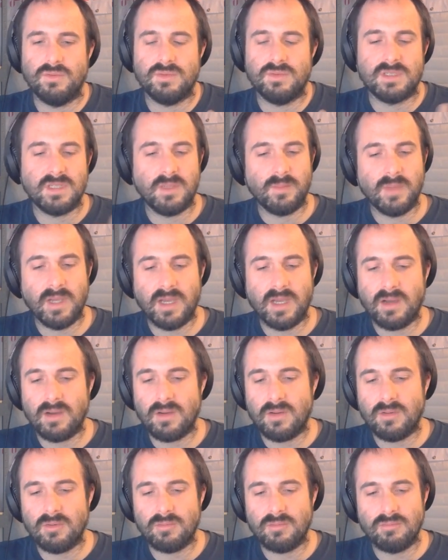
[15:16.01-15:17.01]

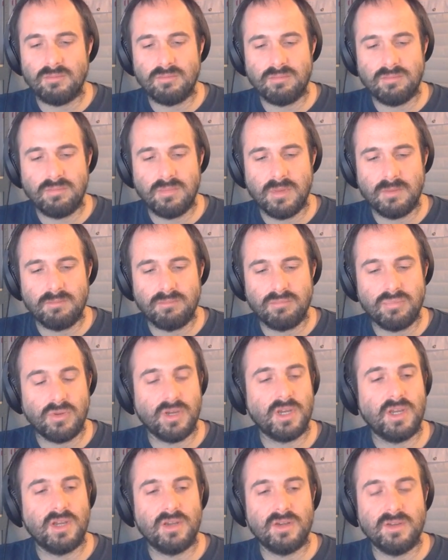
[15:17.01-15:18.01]
somehow
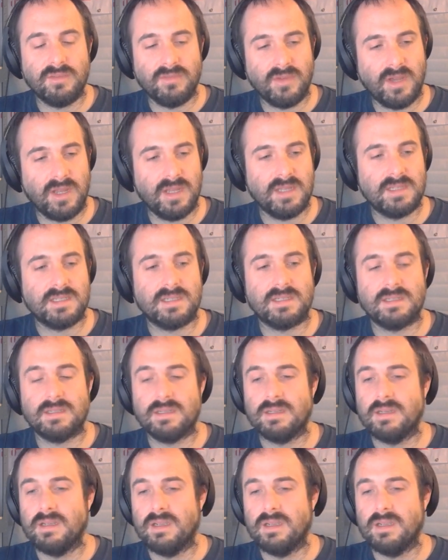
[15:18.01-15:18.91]
brick your device,